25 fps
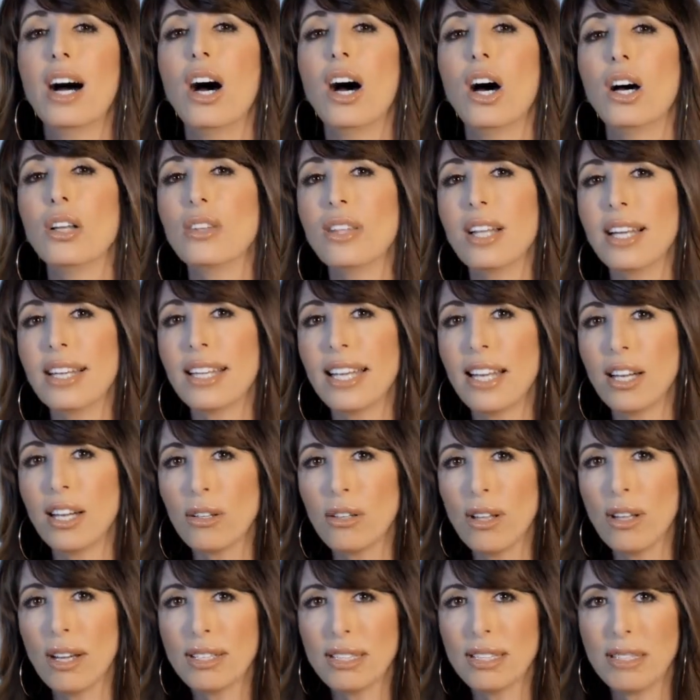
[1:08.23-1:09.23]
Unlike hair
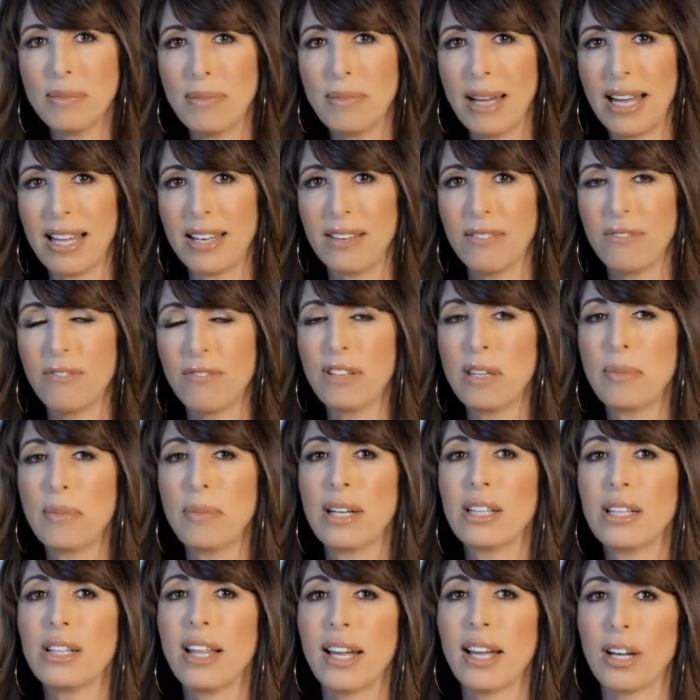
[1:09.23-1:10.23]
loss in men,
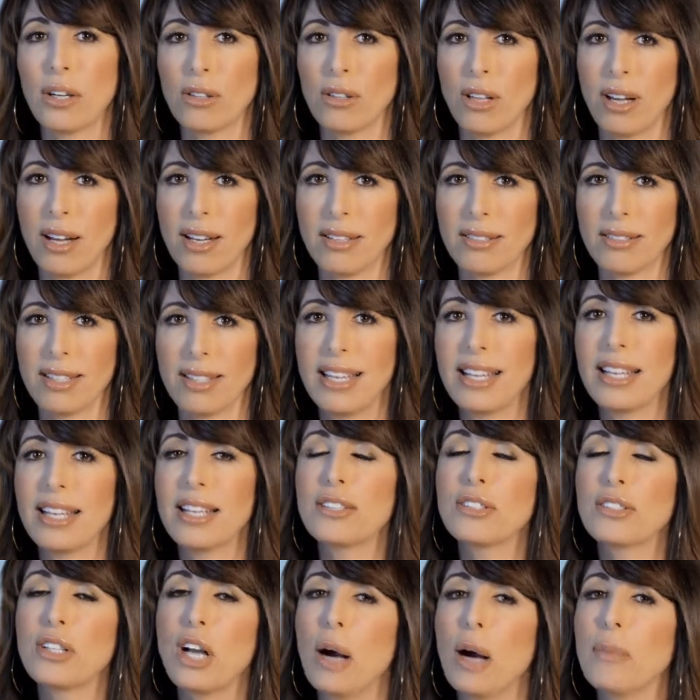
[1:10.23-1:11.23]
female hair loss
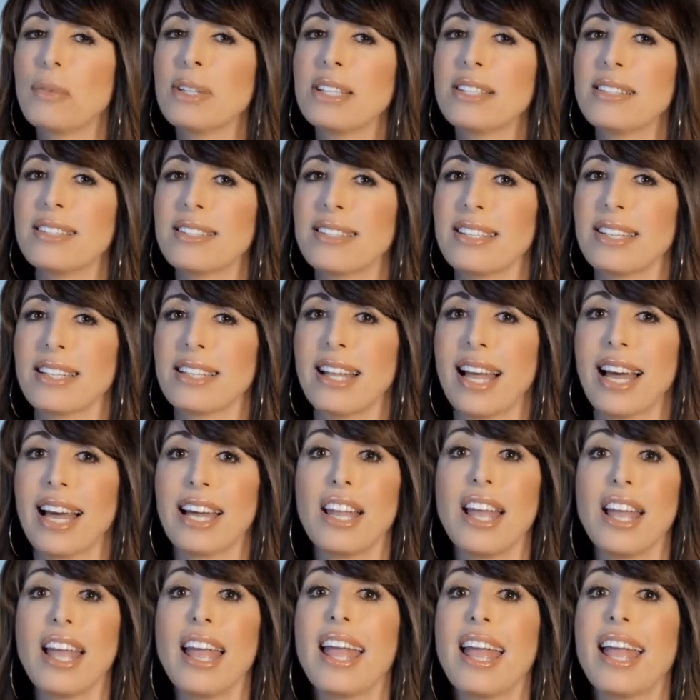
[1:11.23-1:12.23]
is commonly seen
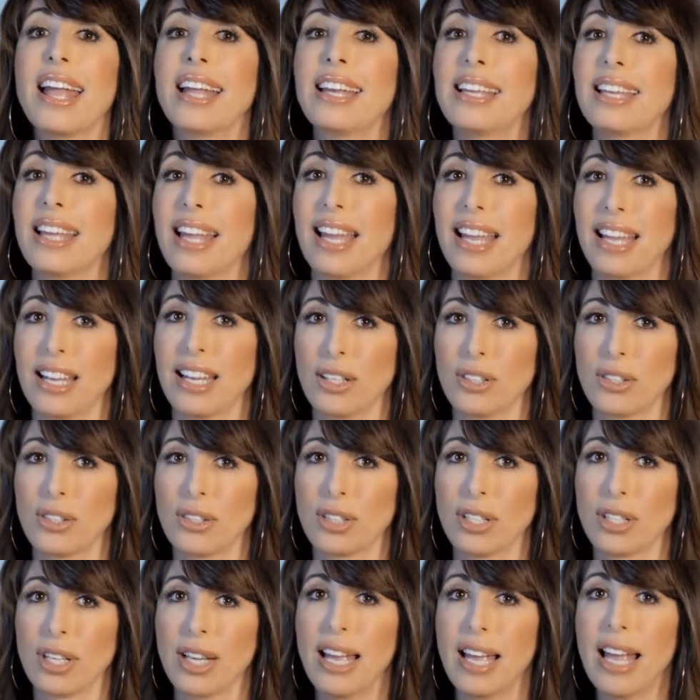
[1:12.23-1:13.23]
at any
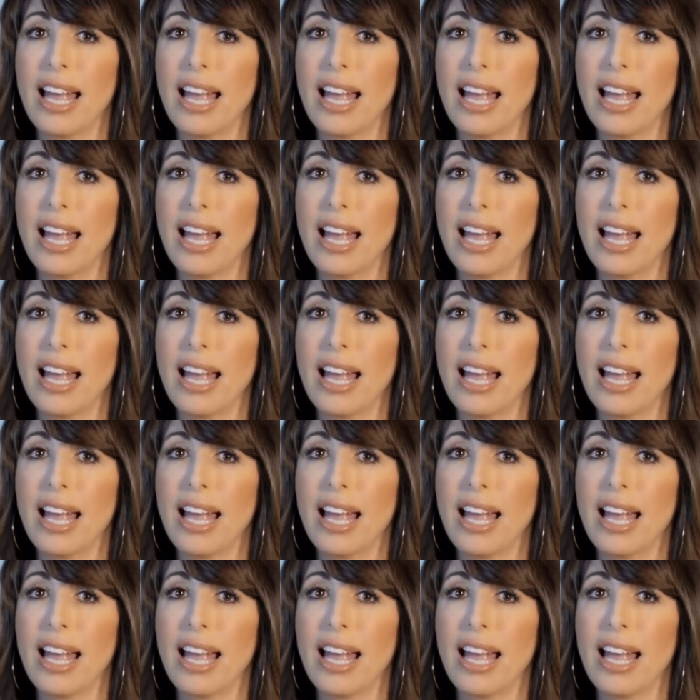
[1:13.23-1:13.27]
age